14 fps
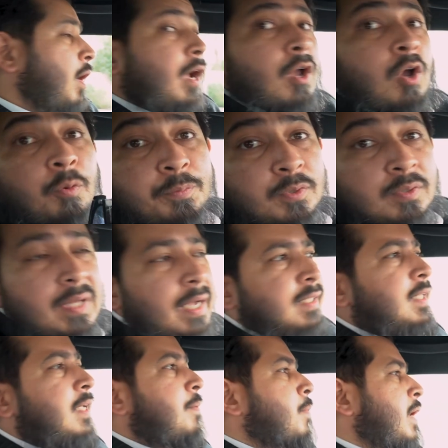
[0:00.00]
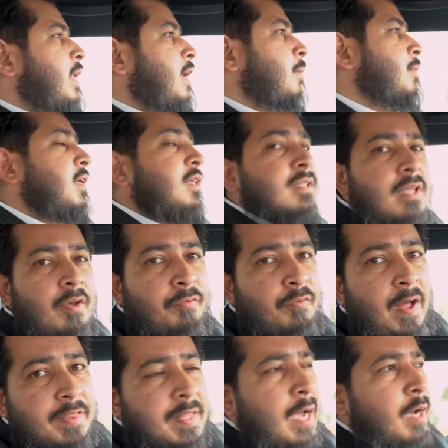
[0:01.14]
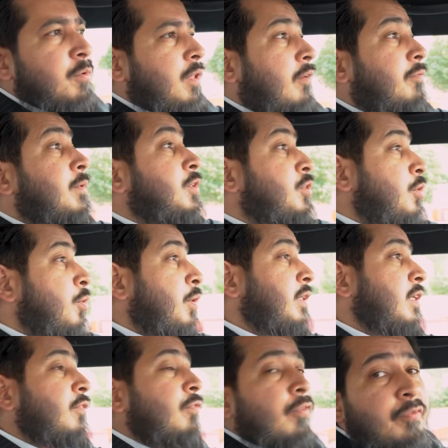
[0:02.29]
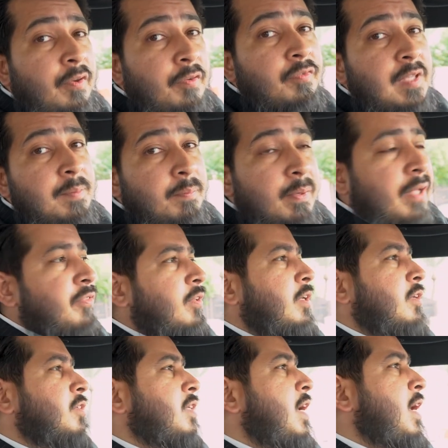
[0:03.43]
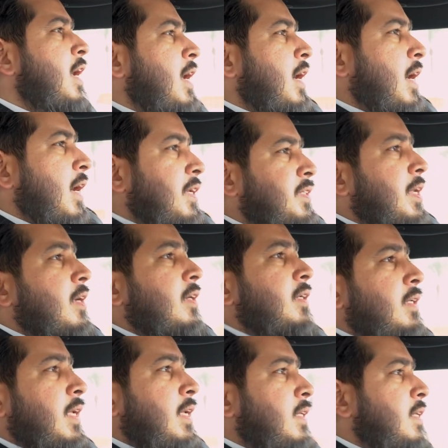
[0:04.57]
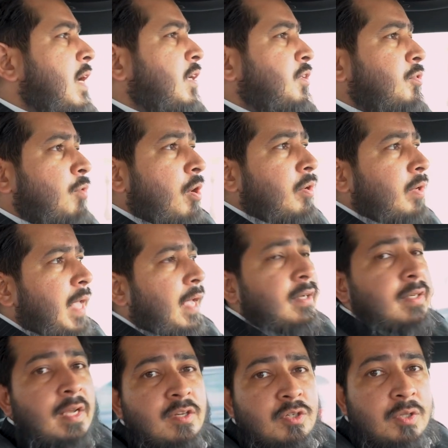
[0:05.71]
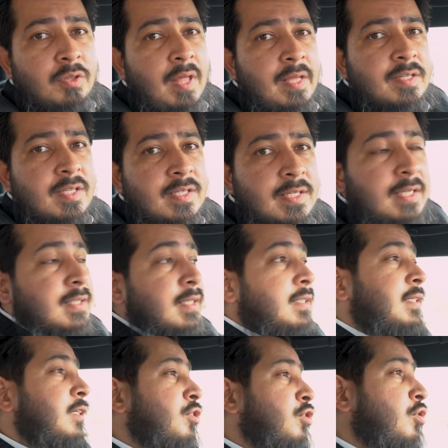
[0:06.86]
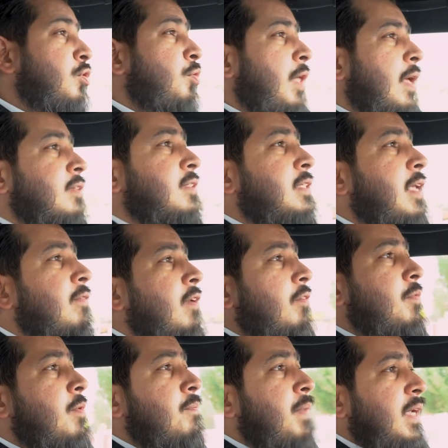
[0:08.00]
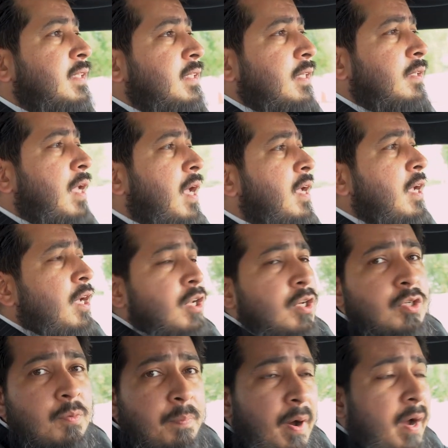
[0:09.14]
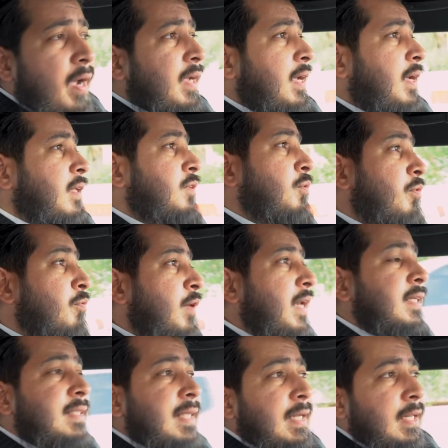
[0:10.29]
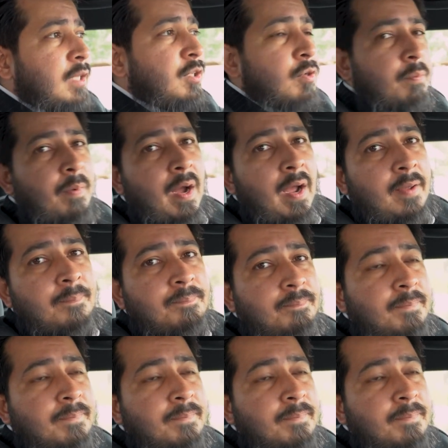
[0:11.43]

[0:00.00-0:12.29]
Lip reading: I hope you liked it. My name is Fahd Dawood. I've been doing this for 15 plus years. I started in Toronto, Canada in 2006, and since 2007, I've been based in Dubai and doing real estate in Dubai.